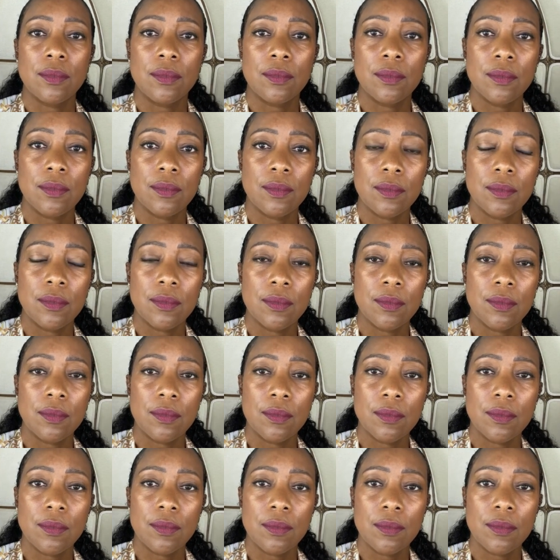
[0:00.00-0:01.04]

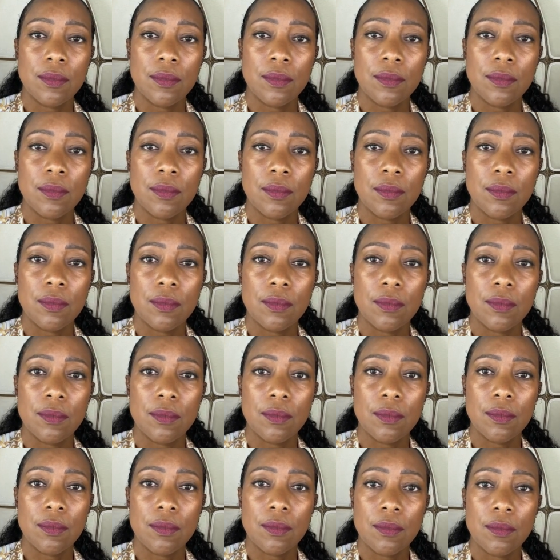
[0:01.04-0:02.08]

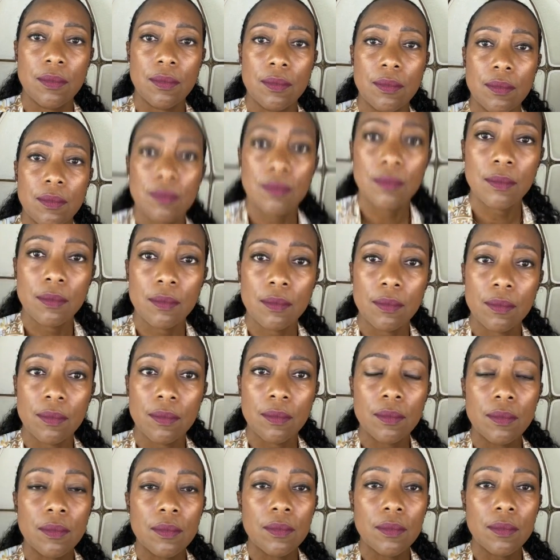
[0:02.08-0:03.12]

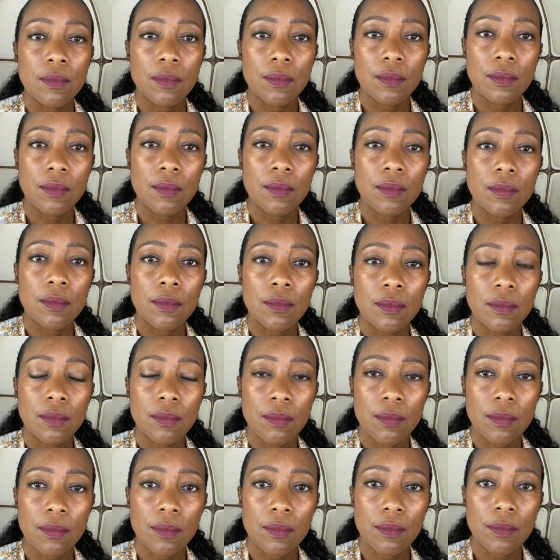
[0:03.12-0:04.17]

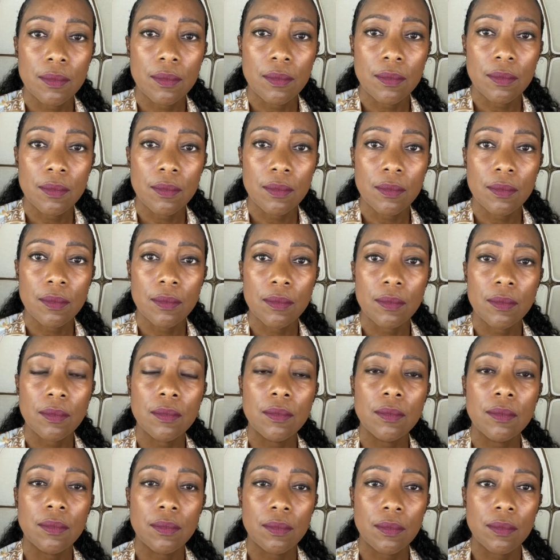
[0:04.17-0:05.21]

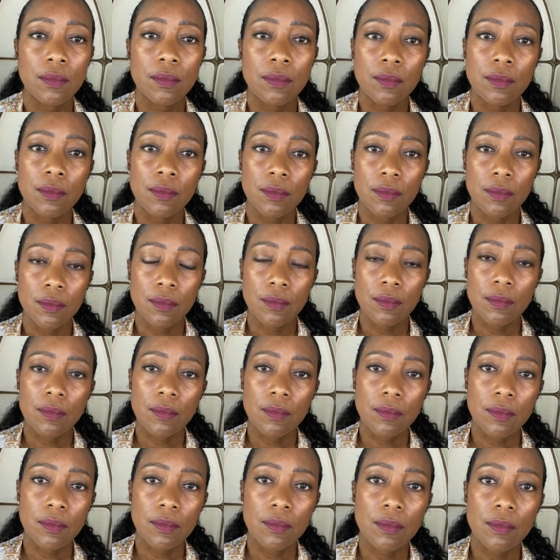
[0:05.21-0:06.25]

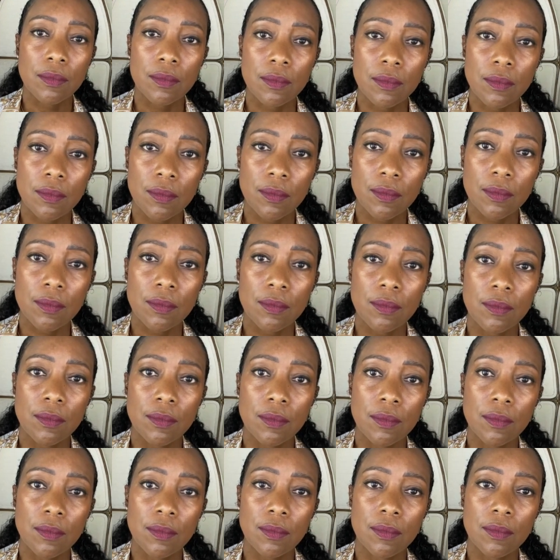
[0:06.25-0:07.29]

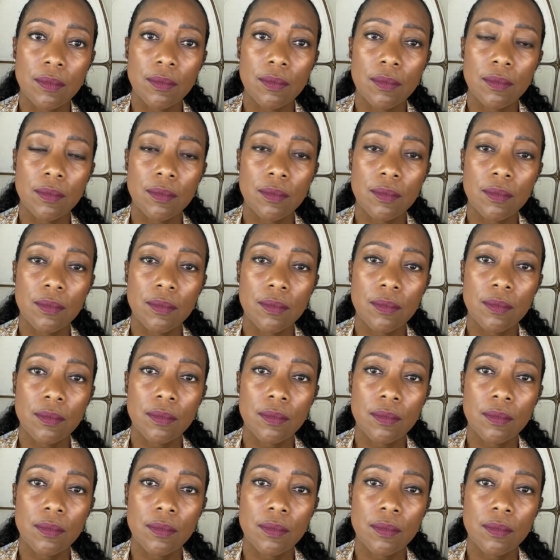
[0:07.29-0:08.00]
(not speaking)